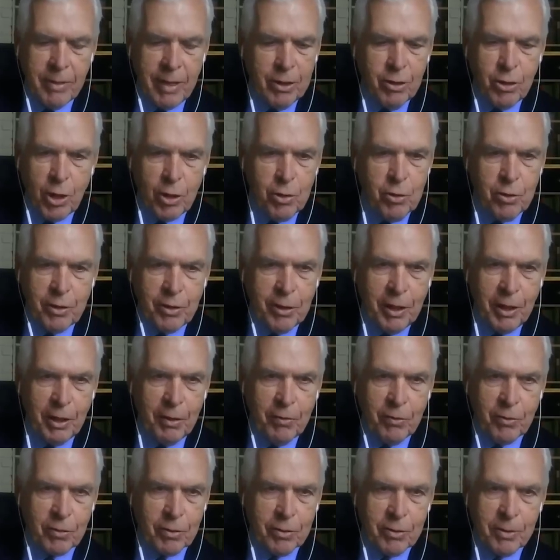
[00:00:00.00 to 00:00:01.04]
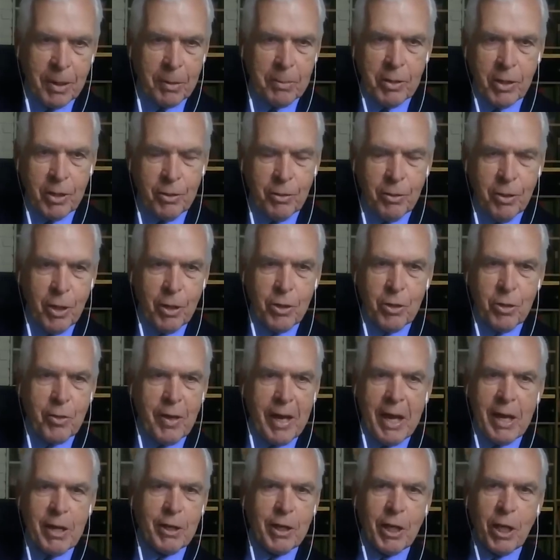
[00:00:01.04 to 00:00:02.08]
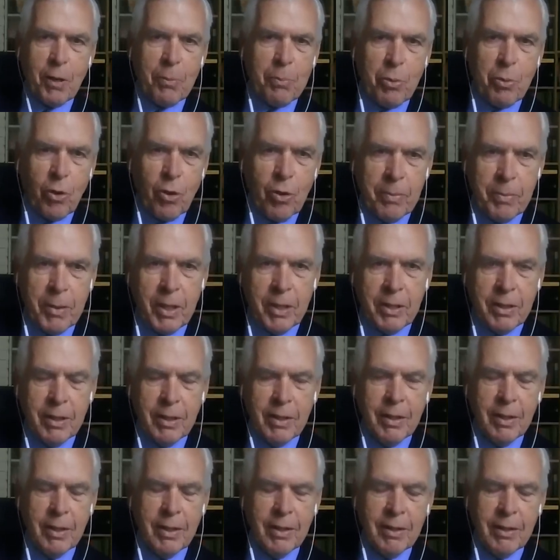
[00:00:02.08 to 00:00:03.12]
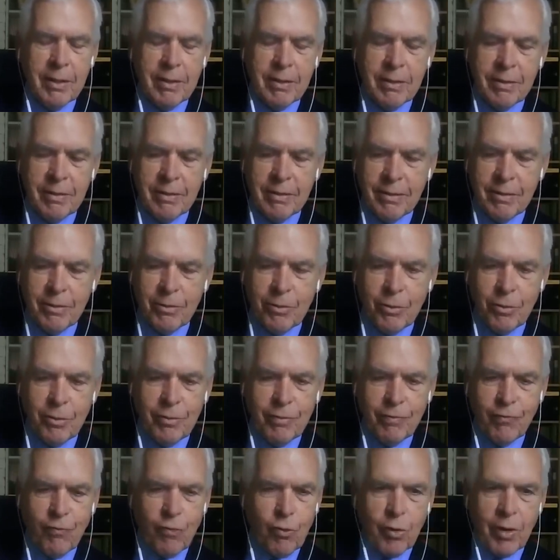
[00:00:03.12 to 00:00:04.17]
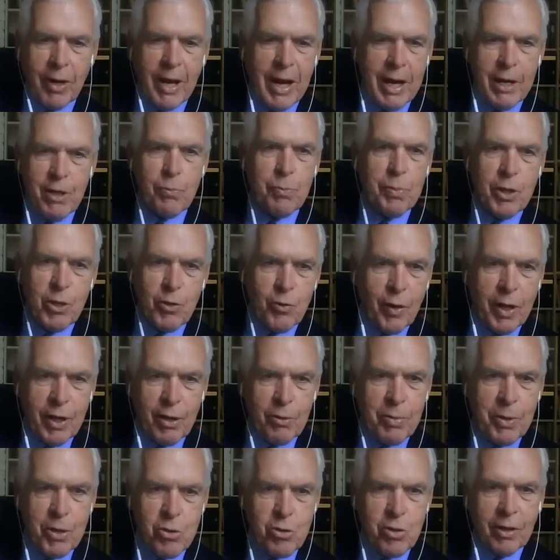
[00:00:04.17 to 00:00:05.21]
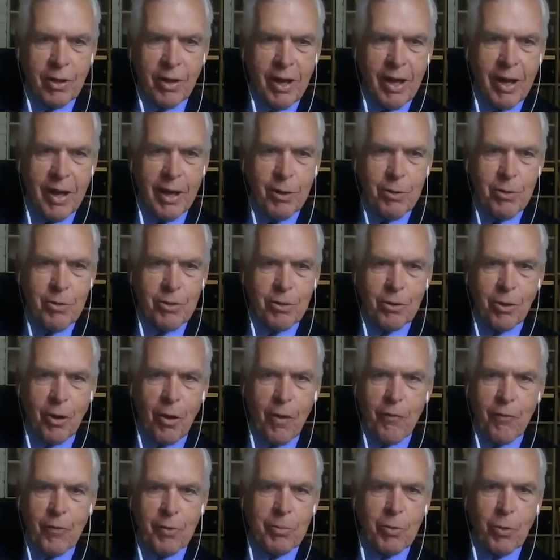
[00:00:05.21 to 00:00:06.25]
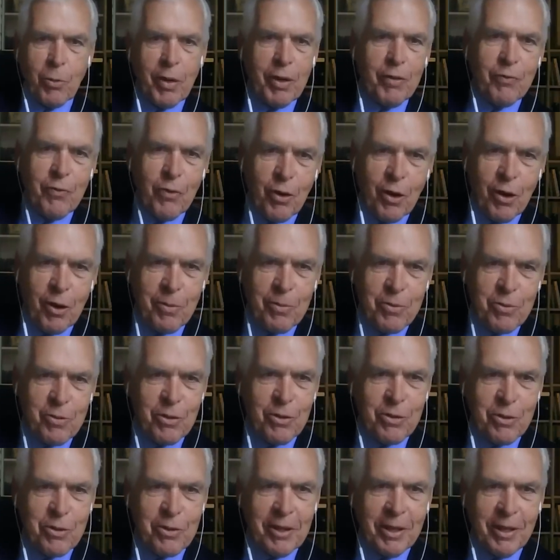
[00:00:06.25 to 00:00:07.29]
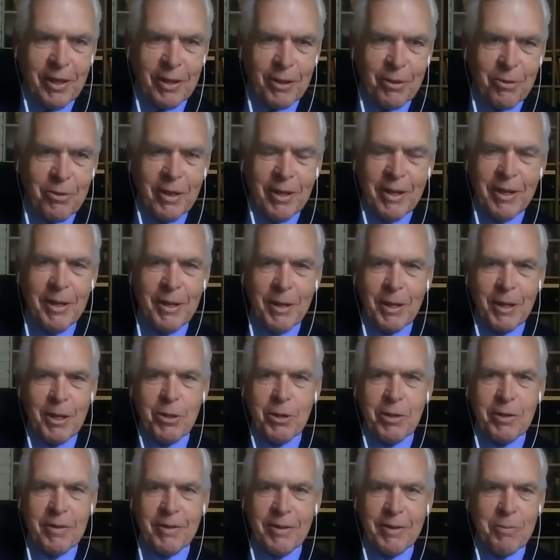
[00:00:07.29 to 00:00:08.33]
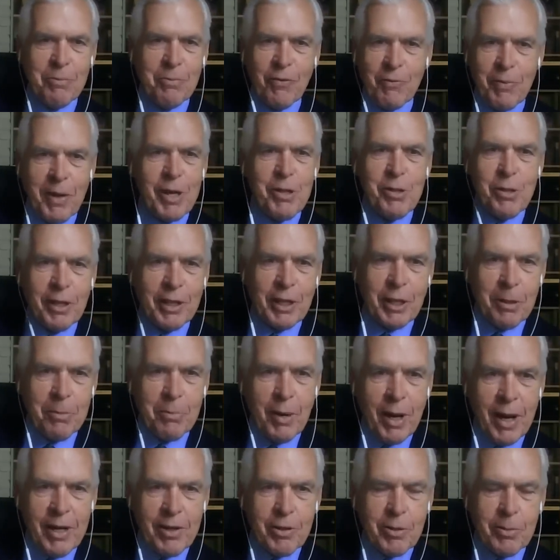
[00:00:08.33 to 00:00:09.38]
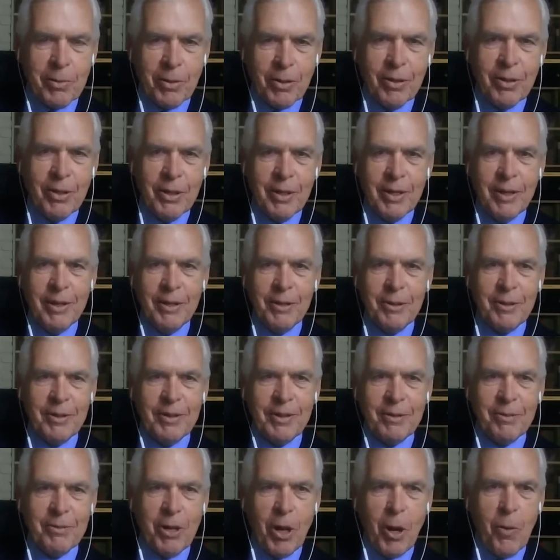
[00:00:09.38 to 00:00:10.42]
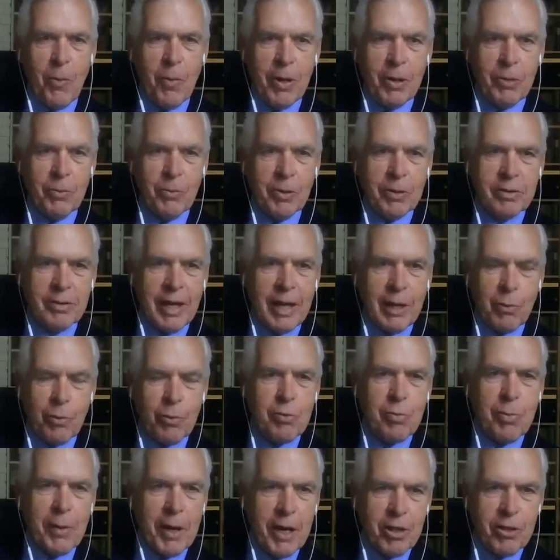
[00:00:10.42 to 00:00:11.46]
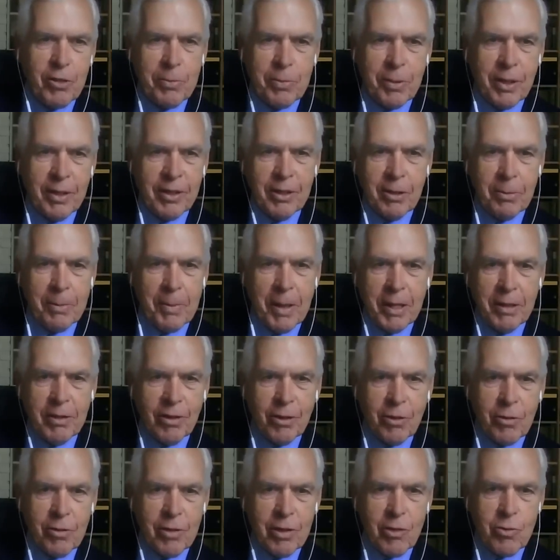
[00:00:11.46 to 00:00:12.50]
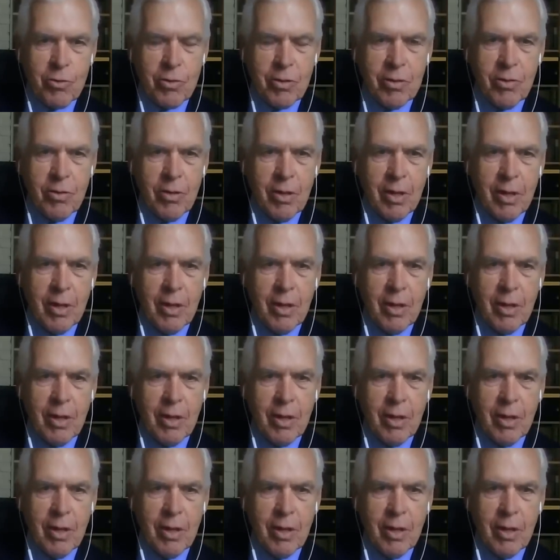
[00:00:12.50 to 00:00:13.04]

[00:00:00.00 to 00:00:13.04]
doesn't deliver. I mean, you can't get a permit for high-speed transmission lines to go from the wind farms to the city. It's basically impossible. No one will take responsibility to make the decisions,